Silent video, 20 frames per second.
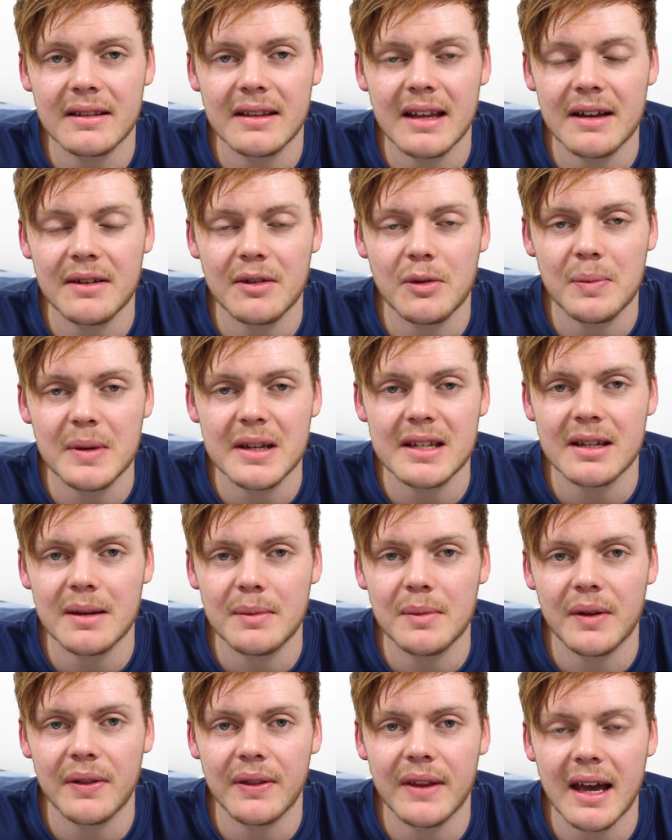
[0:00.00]
There will be
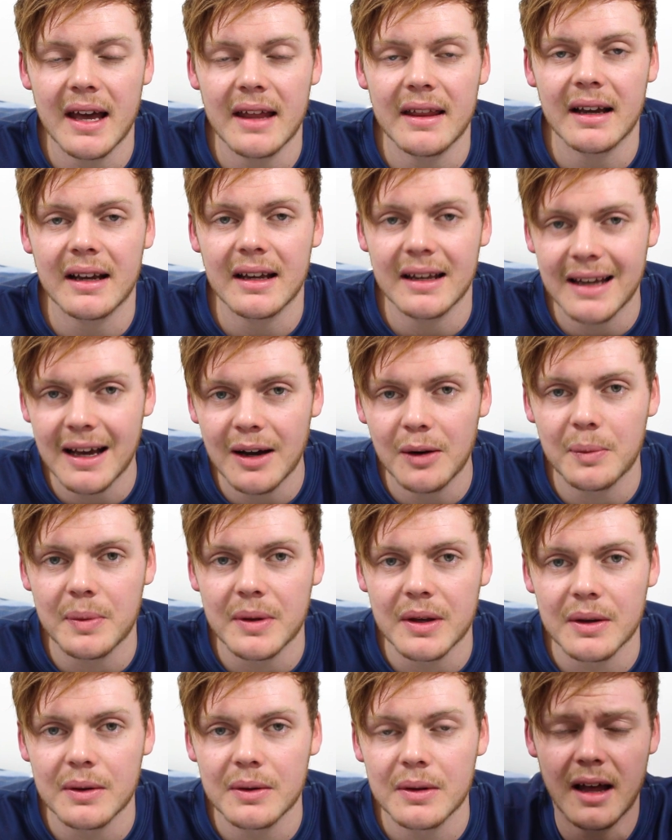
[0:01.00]
someone there that can
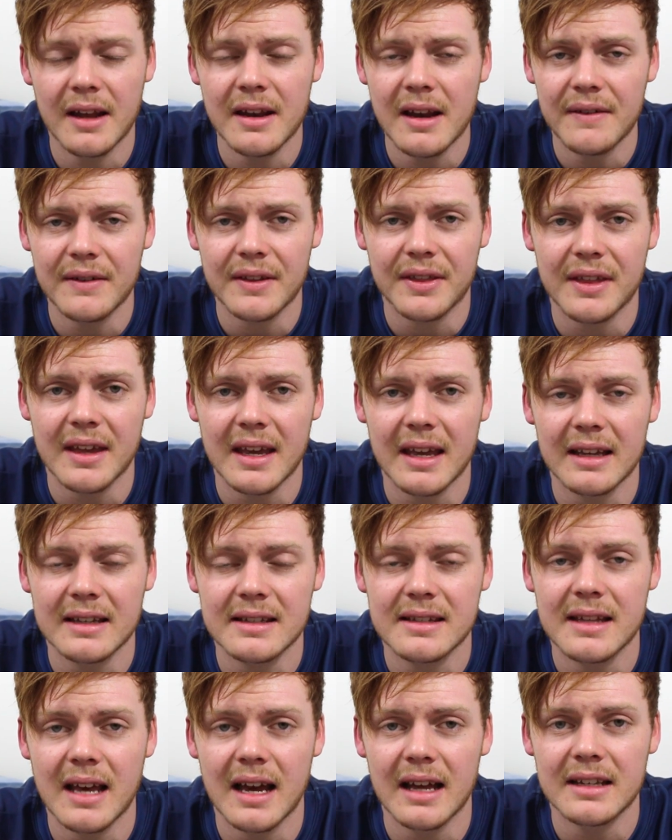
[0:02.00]
help you. Another thing
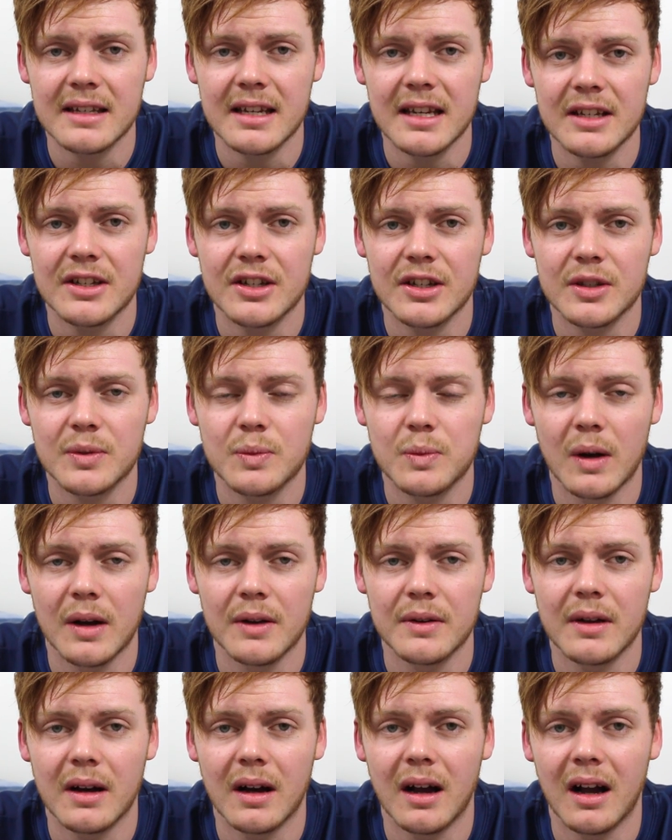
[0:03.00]
is that teachers
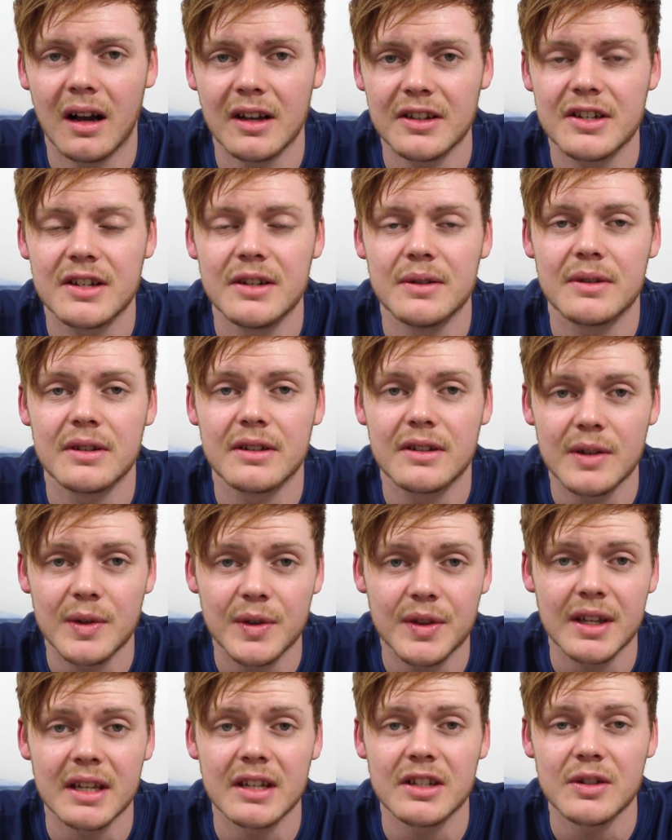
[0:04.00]
won't ask you to
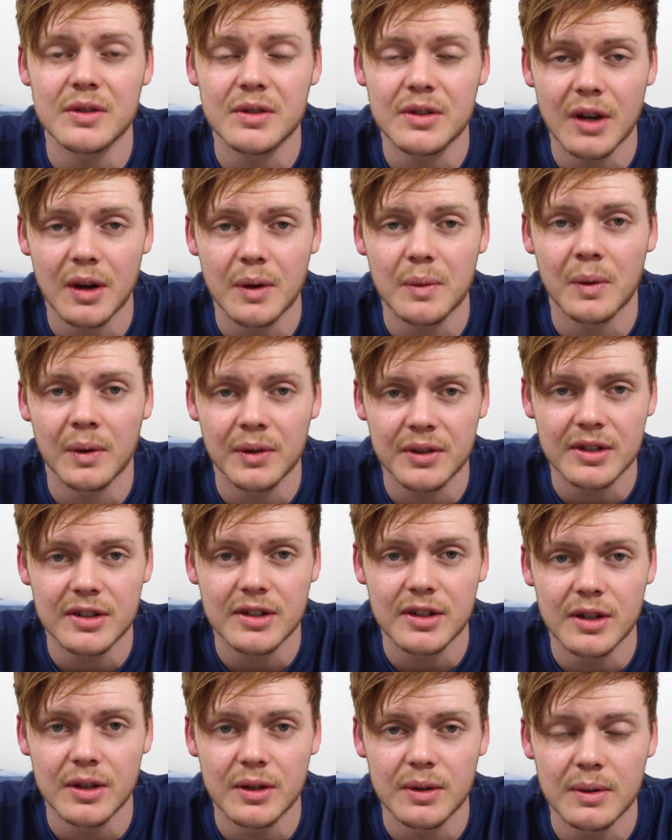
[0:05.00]
do things you don't want
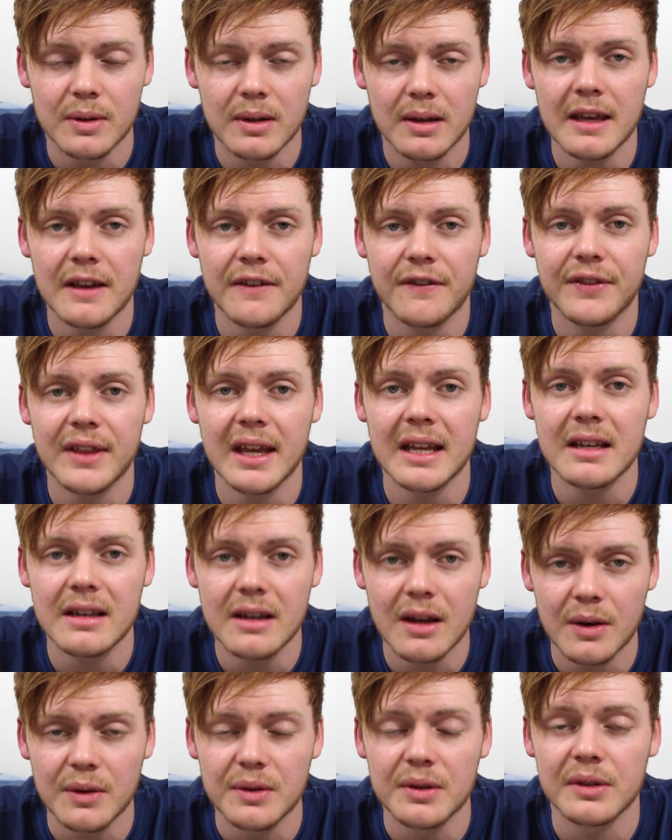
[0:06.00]
to do if they
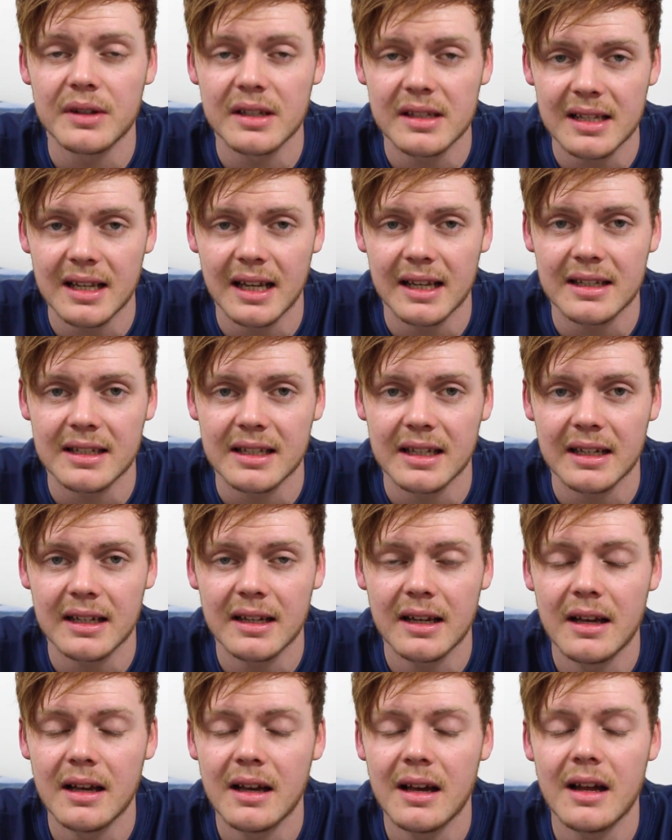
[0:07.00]
know you're dyslexic.